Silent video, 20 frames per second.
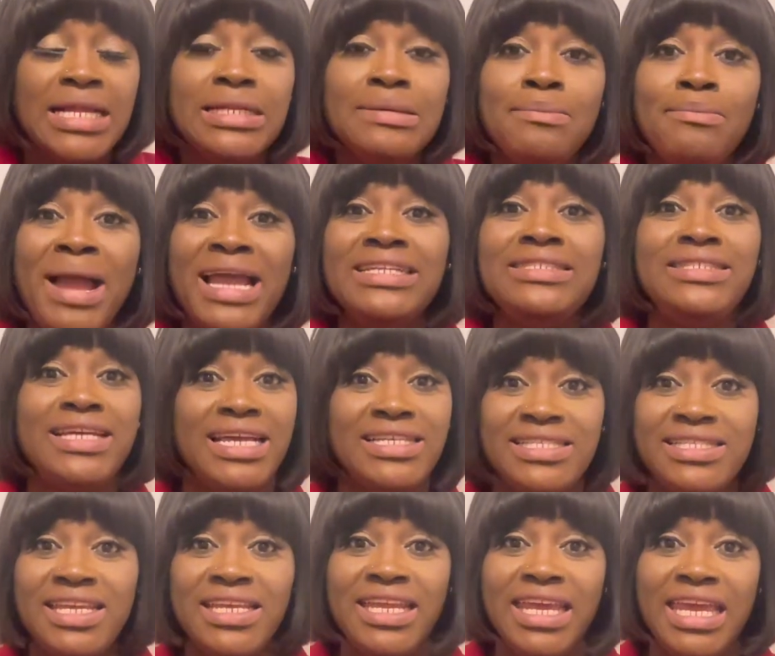my
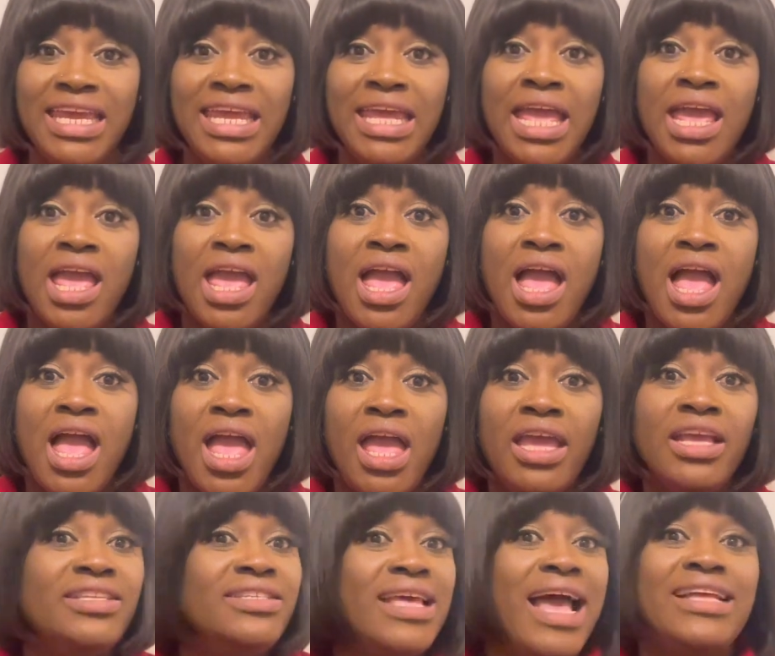destiny
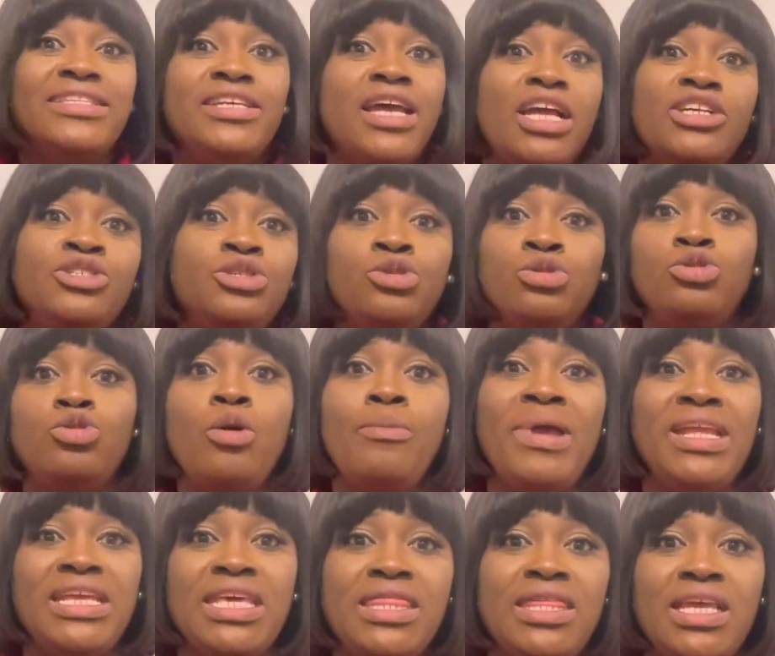is attached to so
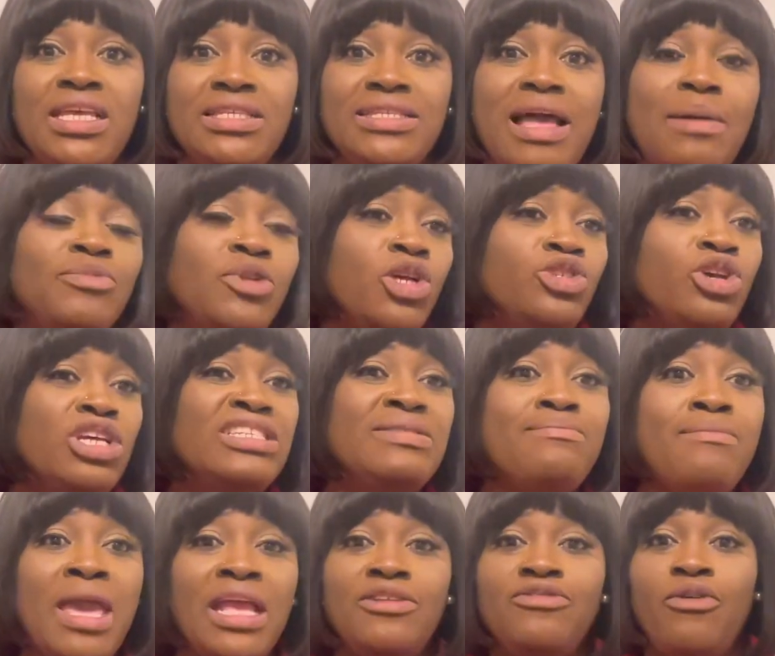many things. I'm not just
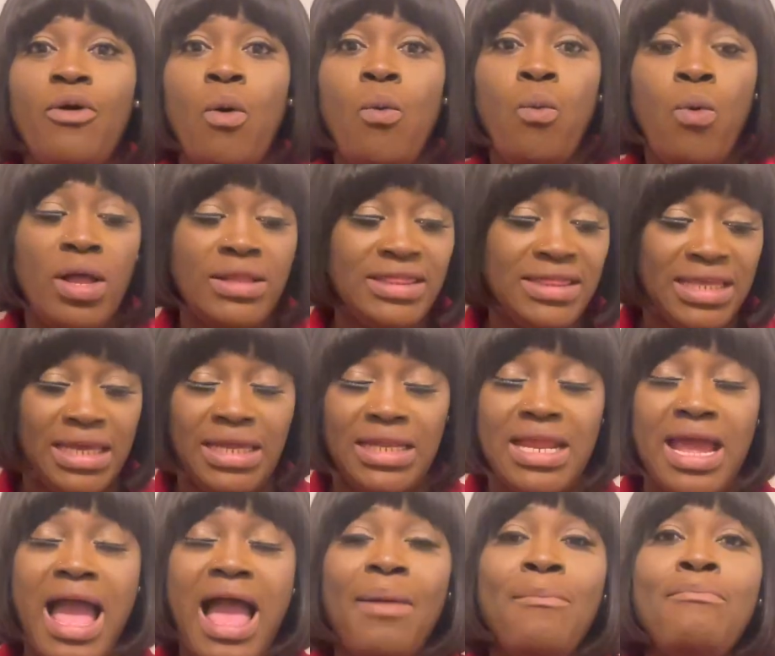made for one thing.
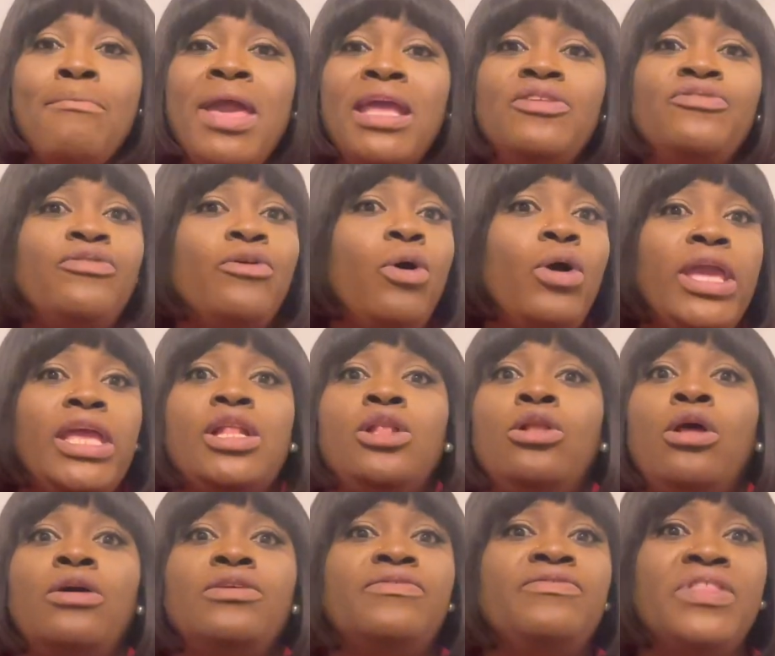I'm made for a
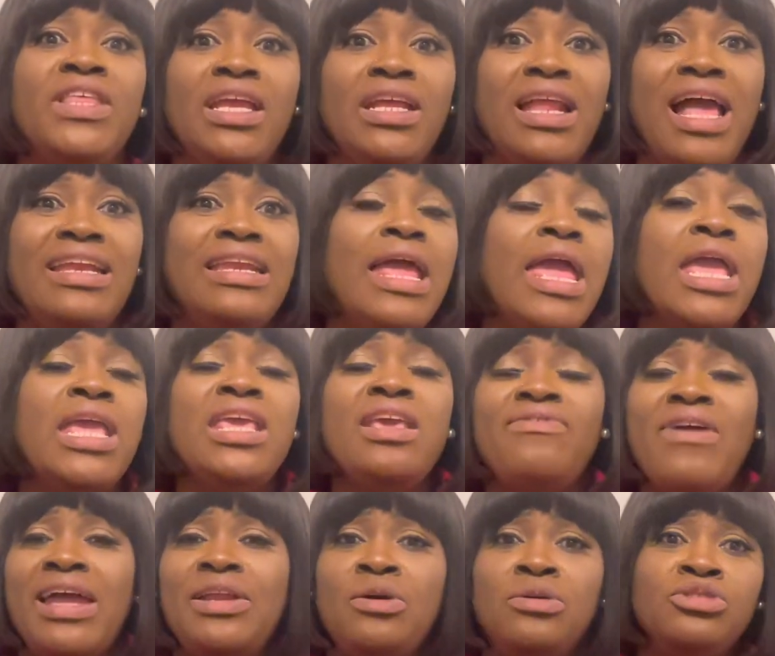lot of things. And if
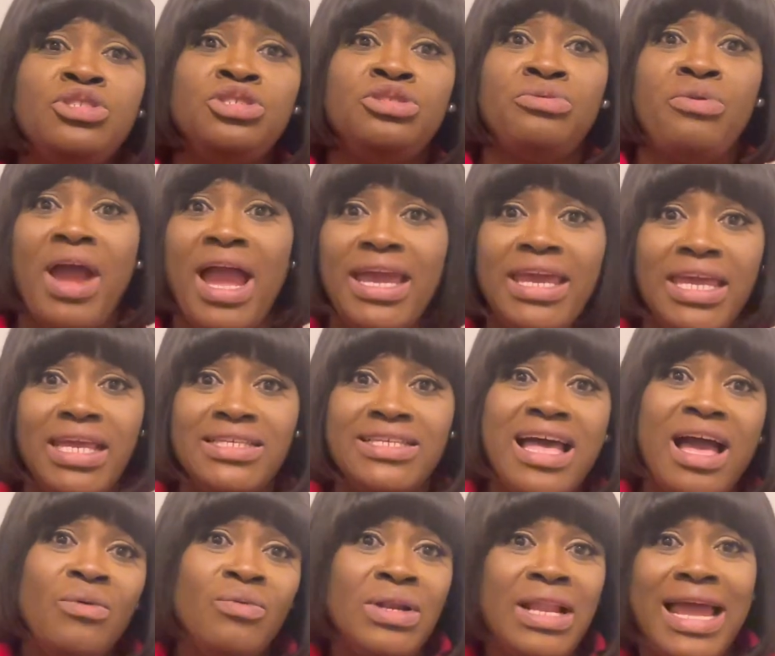I don't try it,
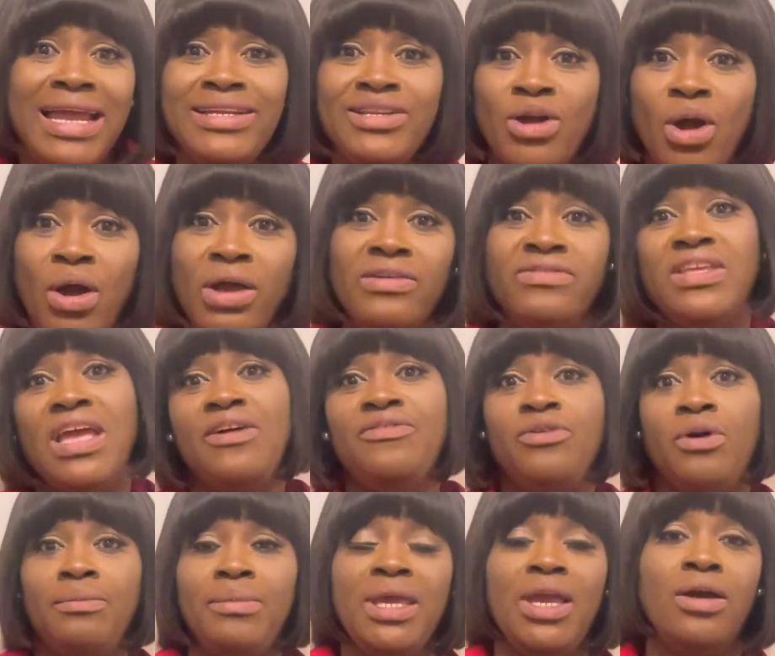how will I know if they're
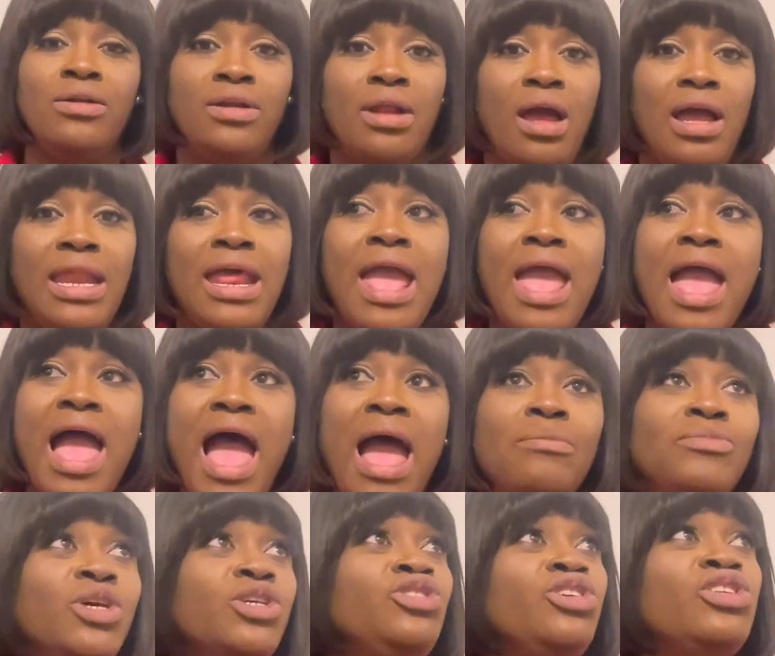for me or not?
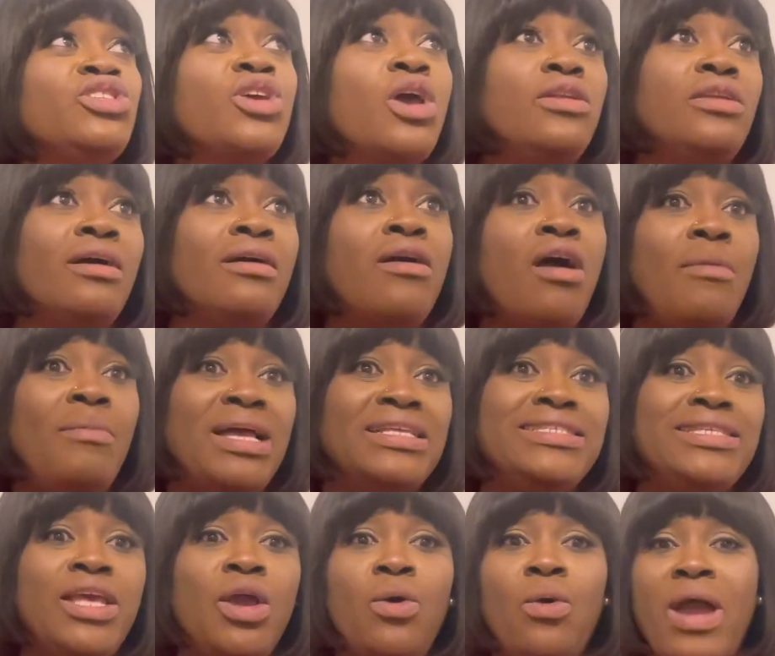I'm not just going to come and
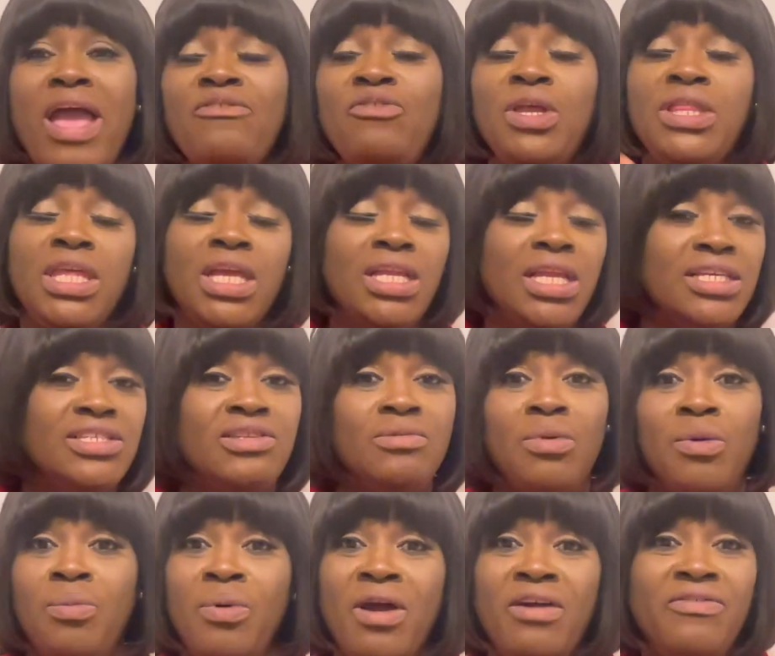say, oh, everything needs to
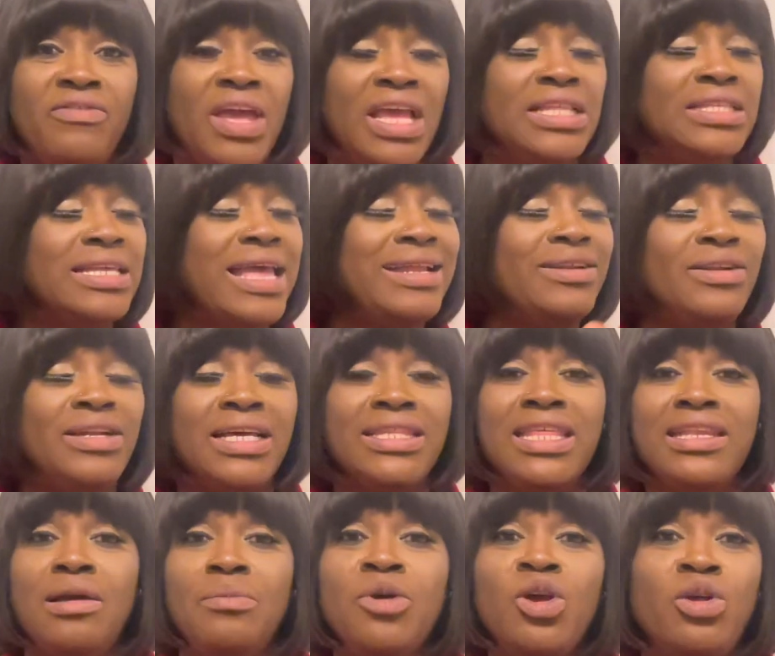be perfect. Another
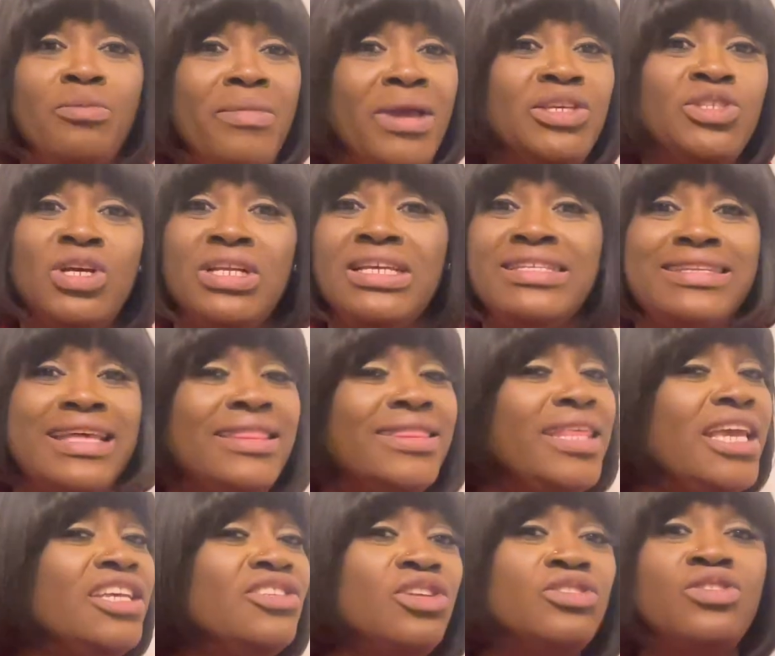thing I'm going to mention is that
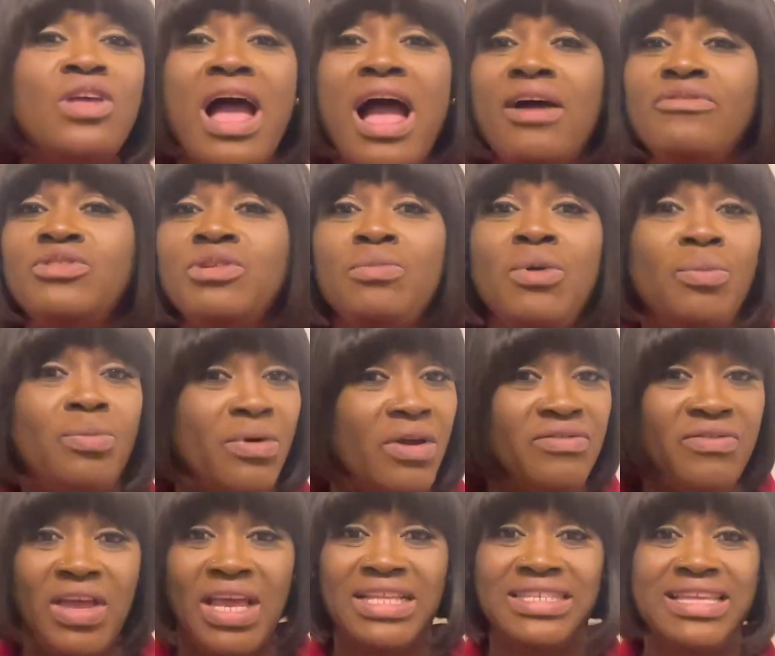things does not have to be
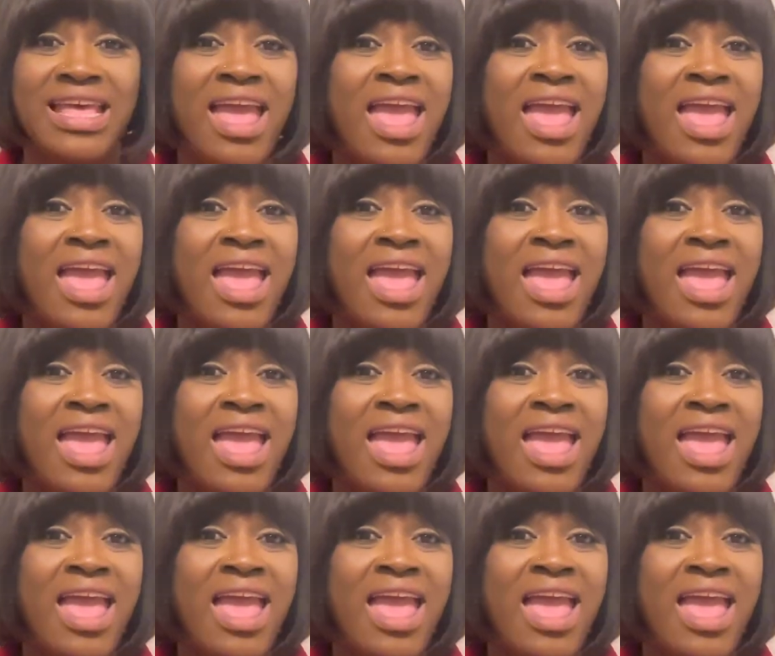perfect.